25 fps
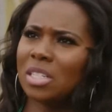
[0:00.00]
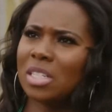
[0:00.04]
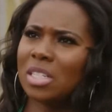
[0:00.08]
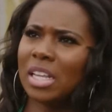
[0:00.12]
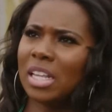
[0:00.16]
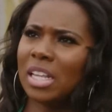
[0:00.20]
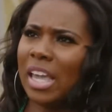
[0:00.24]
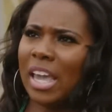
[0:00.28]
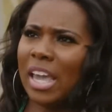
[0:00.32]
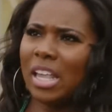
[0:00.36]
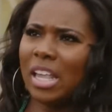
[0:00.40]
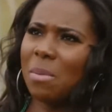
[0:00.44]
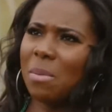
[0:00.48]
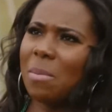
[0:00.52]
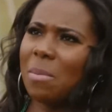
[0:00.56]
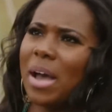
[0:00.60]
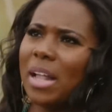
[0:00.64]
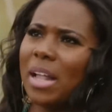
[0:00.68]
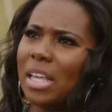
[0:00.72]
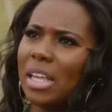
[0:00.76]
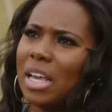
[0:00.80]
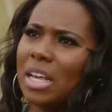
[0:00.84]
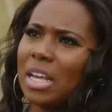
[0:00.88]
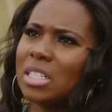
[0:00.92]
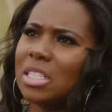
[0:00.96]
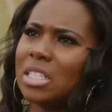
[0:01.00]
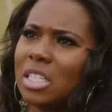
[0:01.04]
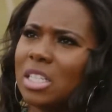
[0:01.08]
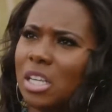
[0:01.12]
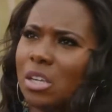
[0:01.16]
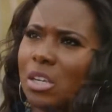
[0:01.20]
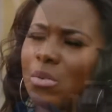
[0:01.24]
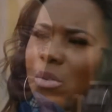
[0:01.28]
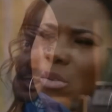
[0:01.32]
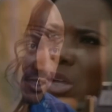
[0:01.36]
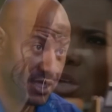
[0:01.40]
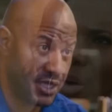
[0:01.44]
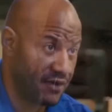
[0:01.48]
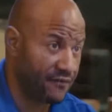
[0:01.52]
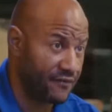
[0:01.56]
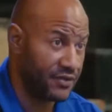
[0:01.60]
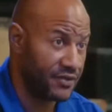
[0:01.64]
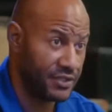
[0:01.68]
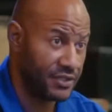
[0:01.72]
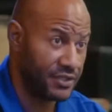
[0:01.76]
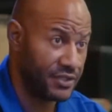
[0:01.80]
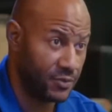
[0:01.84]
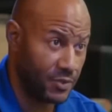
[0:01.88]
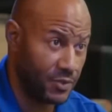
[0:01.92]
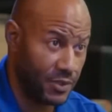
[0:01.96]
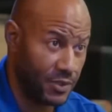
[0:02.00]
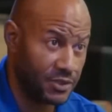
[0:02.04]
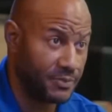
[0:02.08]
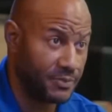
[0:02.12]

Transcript: cast member. LaTisha, too,